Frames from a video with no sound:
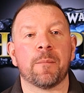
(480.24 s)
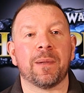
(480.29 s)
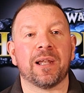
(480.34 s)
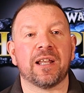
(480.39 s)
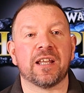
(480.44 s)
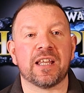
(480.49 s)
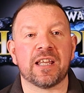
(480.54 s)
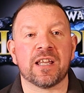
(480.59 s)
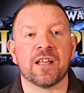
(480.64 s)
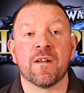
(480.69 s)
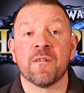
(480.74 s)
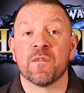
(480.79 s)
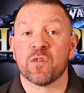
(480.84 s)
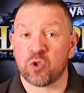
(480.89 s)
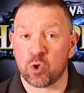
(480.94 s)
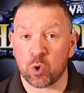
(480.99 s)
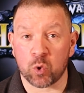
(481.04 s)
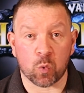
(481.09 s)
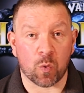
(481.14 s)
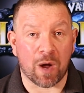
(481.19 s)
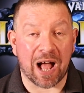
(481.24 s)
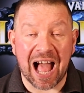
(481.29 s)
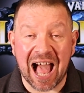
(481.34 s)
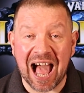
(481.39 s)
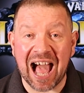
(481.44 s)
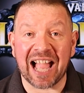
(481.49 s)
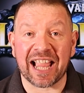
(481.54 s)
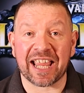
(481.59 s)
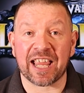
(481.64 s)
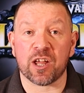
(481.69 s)
ability due to a
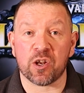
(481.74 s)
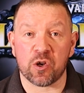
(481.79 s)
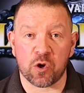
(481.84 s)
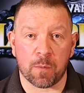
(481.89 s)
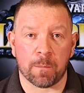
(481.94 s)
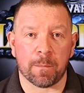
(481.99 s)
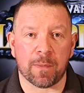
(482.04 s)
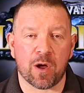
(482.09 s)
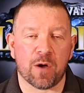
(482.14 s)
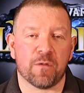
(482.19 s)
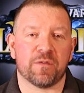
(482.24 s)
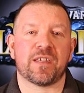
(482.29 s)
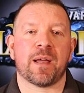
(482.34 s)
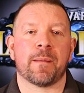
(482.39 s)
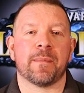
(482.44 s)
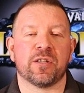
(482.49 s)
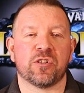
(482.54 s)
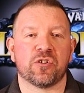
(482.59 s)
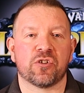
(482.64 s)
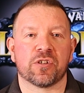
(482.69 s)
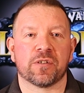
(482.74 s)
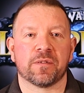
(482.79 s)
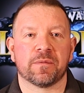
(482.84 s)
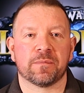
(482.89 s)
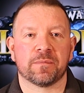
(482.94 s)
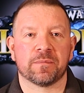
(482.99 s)
high number of damage.